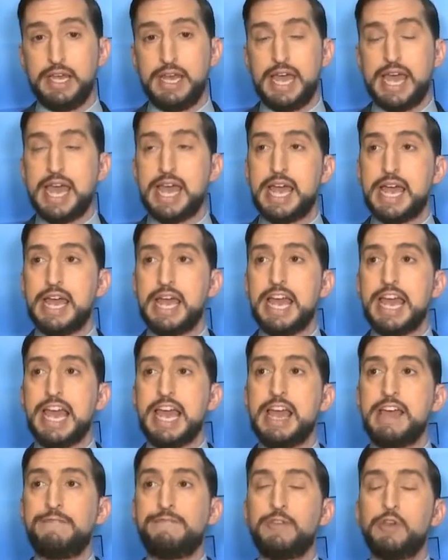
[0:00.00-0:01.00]

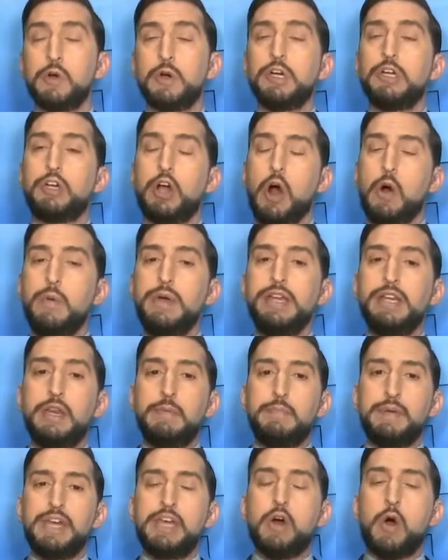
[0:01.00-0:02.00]
If you're going to
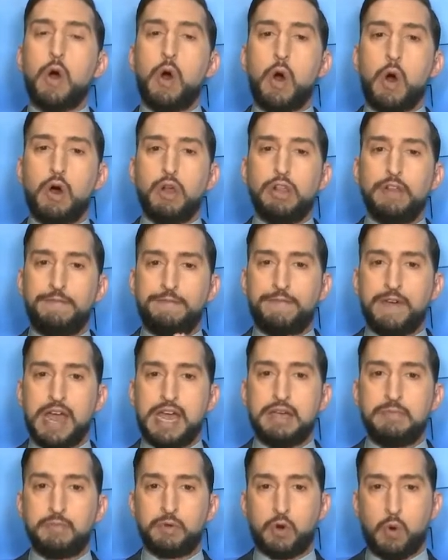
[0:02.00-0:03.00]
be a Hall of
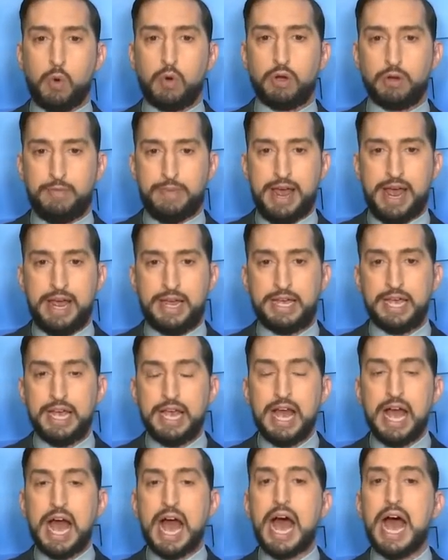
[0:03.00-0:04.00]
Fame quarterback,
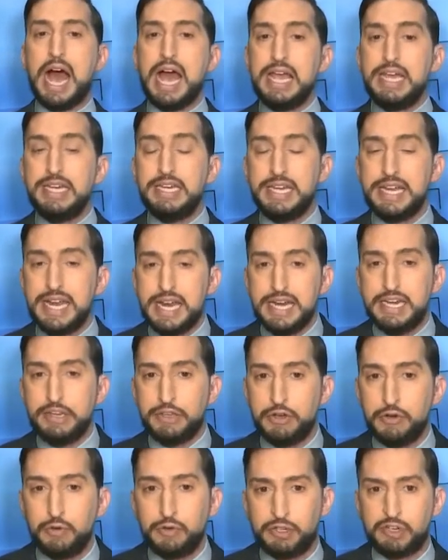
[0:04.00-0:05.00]
I need
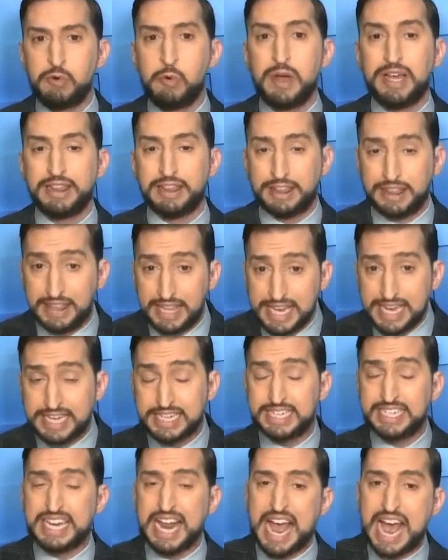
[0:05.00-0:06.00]
you to at
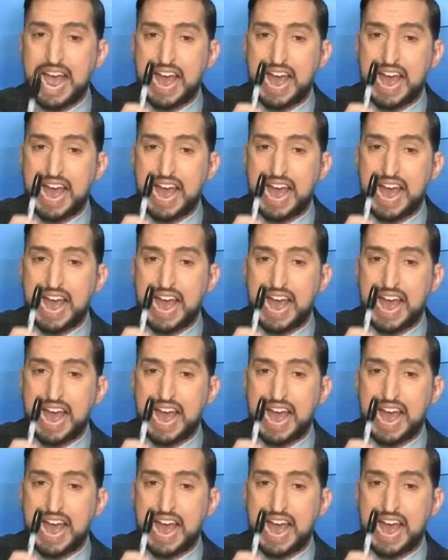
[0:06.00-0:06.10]
least